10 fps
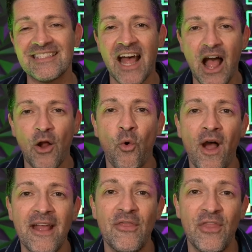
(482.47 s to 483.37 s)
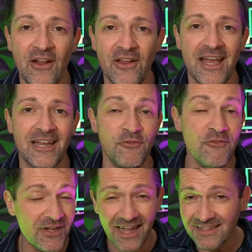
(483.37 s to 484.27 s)
is not quite there yet. If
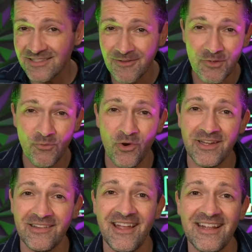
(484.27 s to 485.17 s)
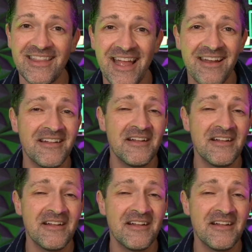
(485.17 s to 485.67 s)
you've got something working like that,